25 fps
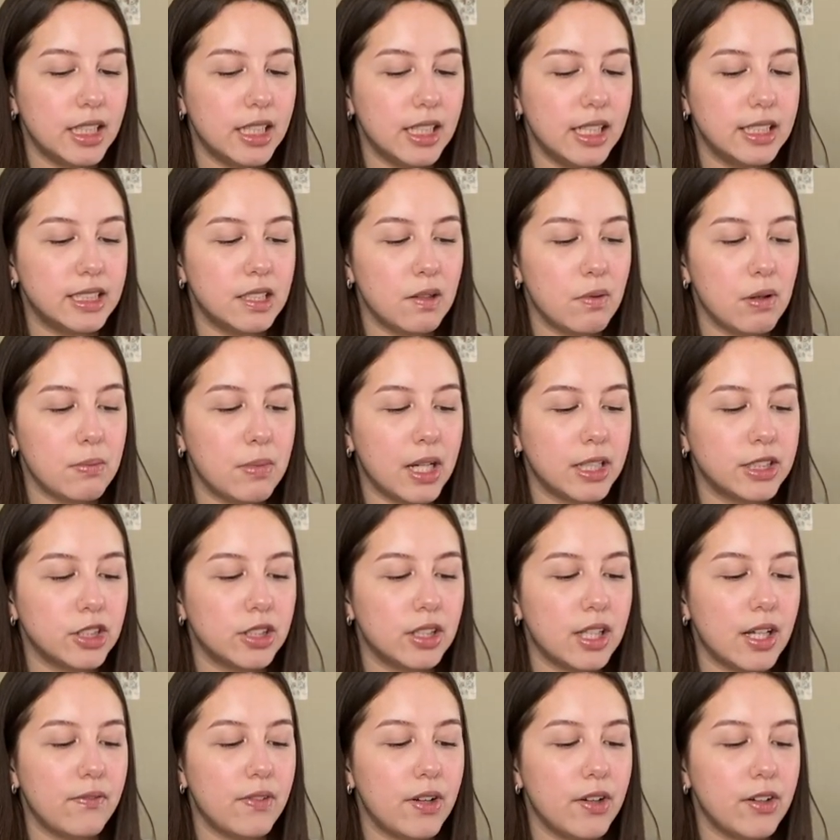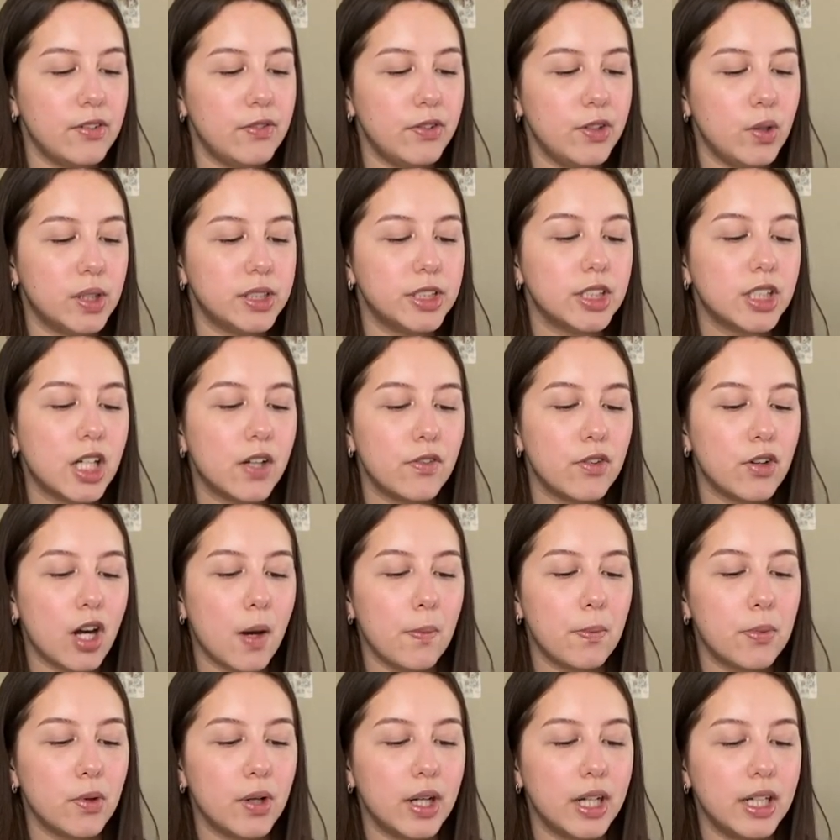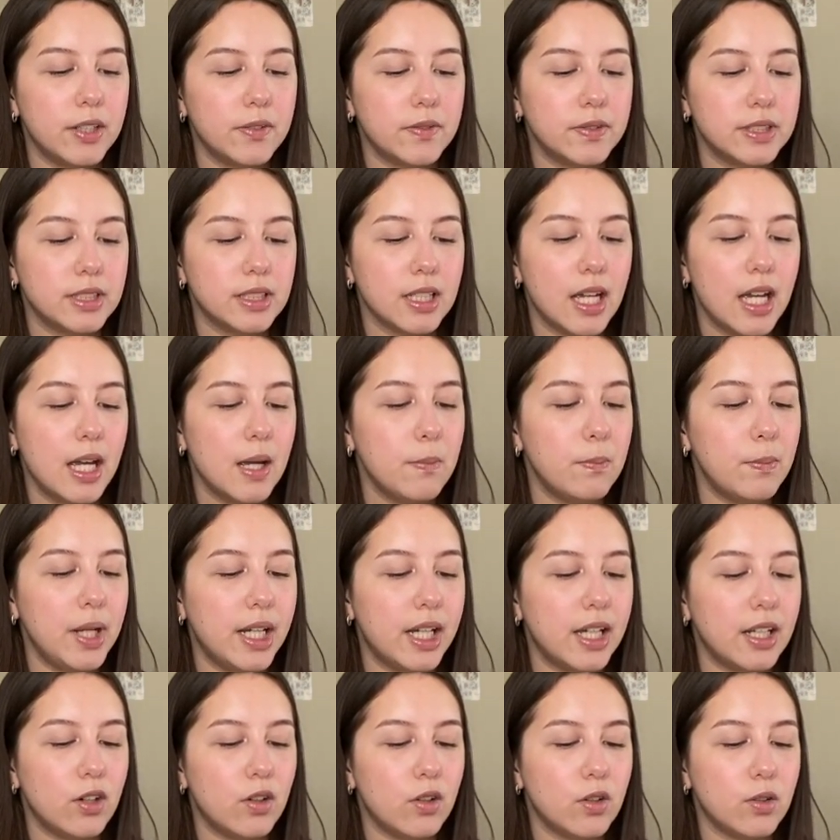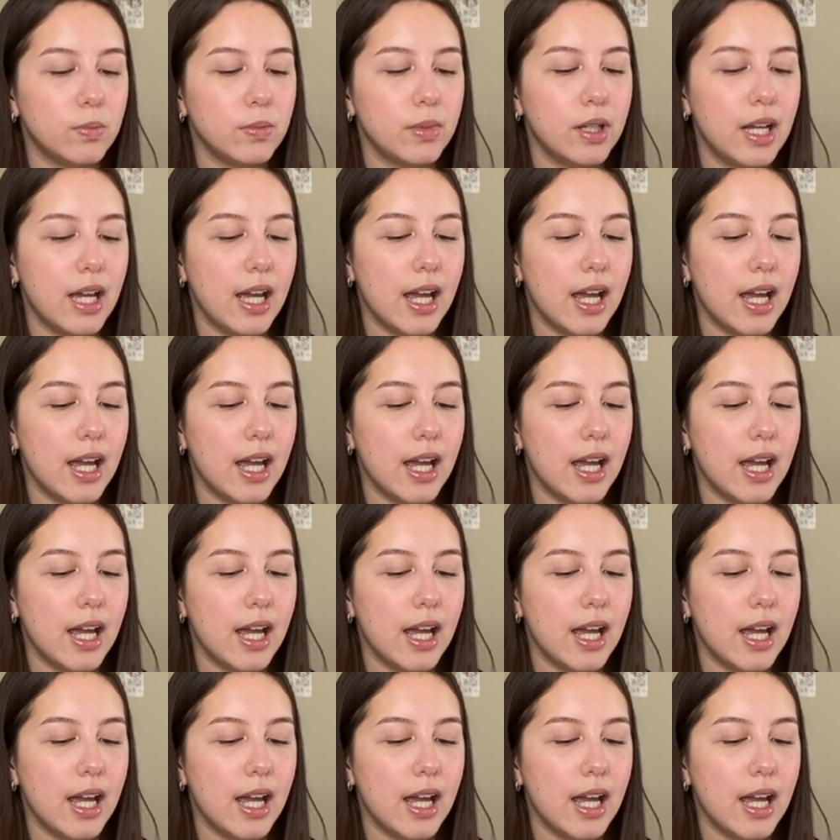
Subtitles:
is a reminder that very few undercover operatives make it home,